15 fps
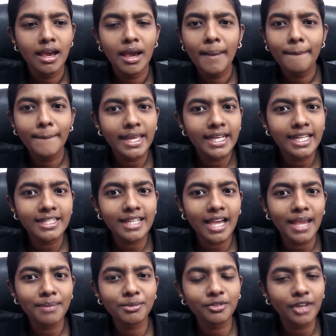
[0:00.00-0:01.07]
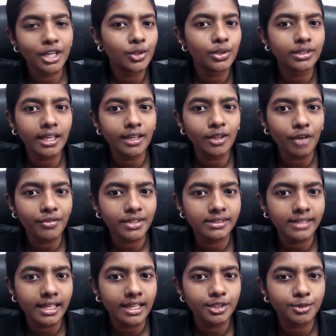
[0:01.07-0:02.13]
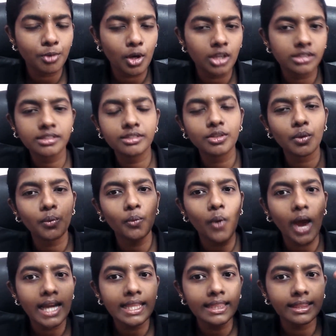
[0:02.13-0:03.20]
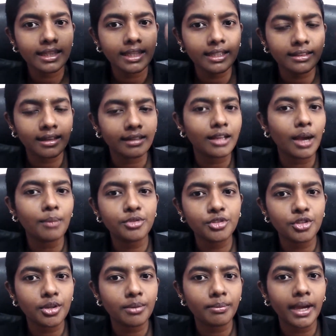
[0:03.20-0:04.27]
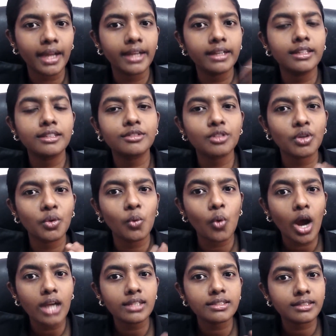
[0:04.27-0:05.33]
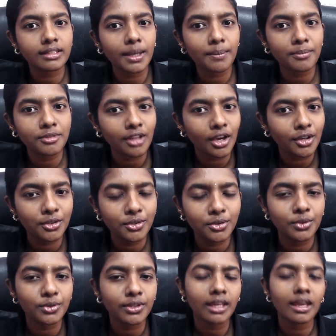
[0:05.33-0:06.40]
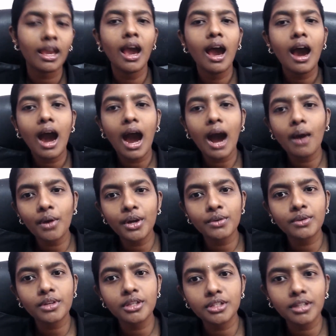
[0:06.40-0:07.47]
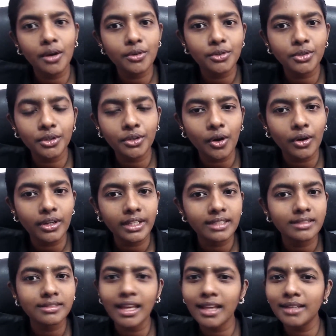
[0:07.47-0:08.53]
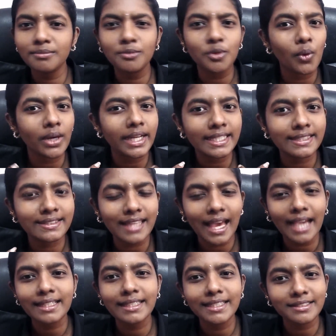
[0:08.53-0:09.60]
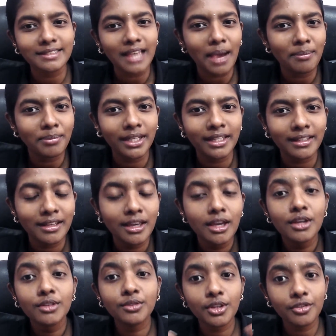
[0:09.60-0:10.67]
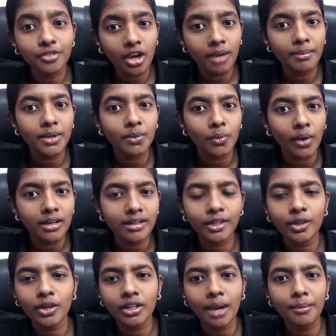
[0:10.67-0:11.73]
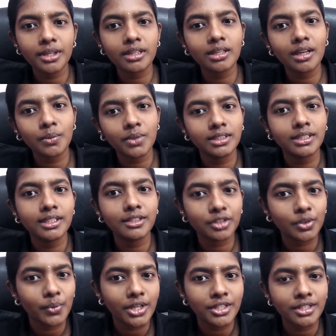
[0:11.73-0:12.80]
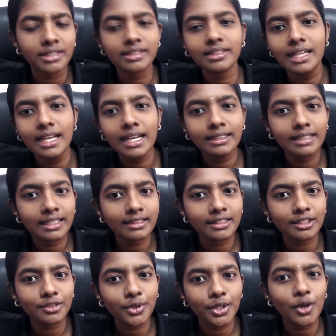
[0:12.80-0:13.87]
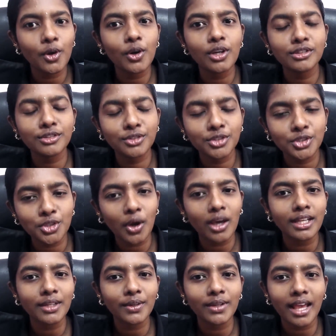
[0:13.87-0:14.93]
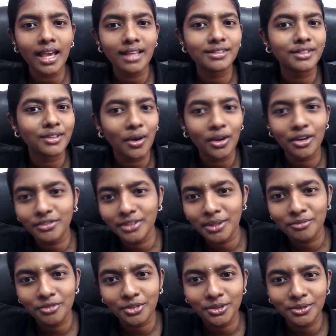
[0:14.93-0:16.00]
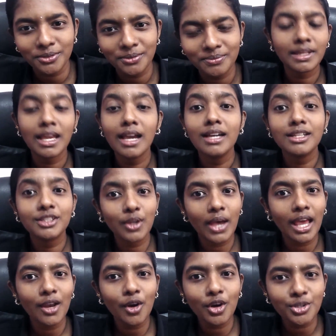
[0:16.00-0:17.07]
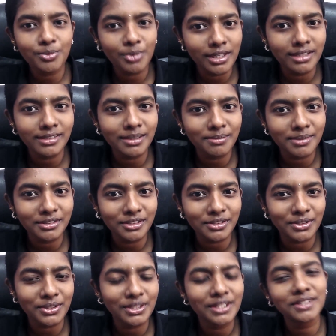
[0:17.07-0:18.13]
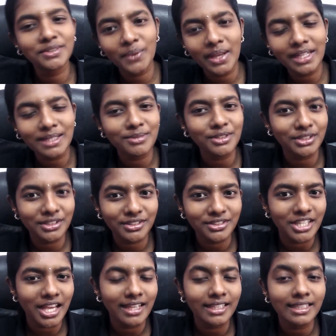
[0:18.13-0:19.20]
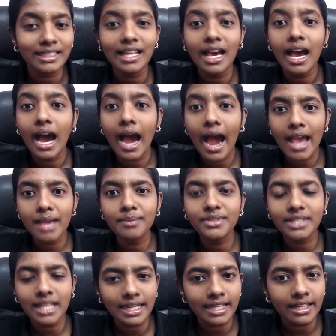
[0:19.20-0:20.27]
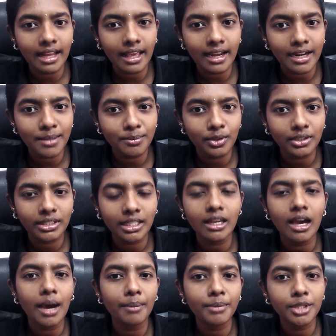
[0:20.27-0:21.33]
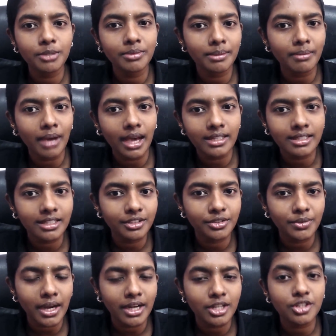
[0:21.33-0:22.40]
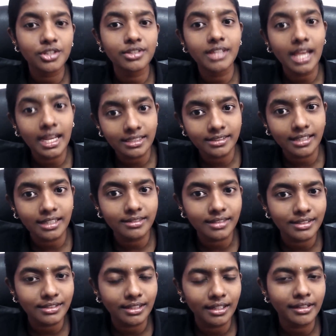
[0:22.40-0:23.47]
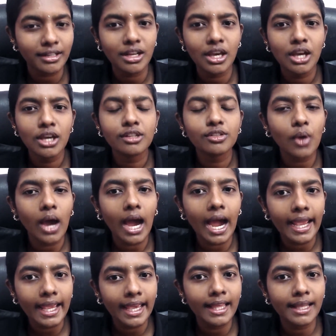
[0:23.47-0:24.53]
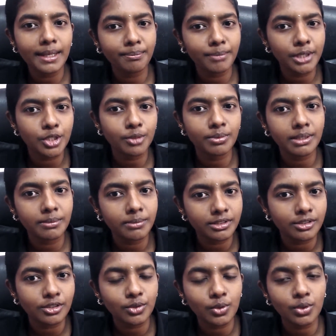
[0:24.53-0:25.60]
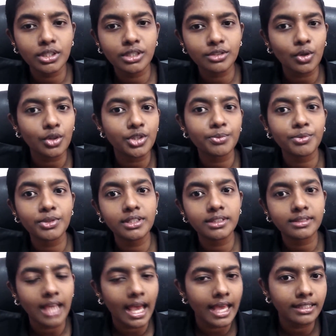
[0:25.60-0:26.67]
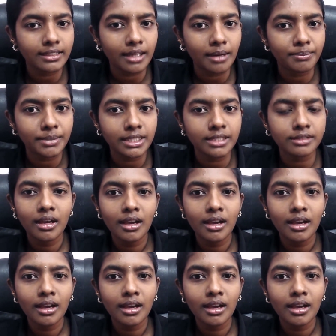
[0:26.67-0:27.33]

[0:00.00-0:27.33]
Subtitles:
Many times when you think of a sales process, the one thing that comes to your mind is what scripts are you using, how are you reaching out to your audience, and what exactly is happening. So if you have been wondering or coming here with these questions, then this video is surely going to answer all of them for you. So hello entrepreneurs and business owners, welcome to this channel. I am Saranya Narayana Moorthy, a B2B marketing strategist and a sales consultant. So I help B2B business owners, entrepreneurs and companies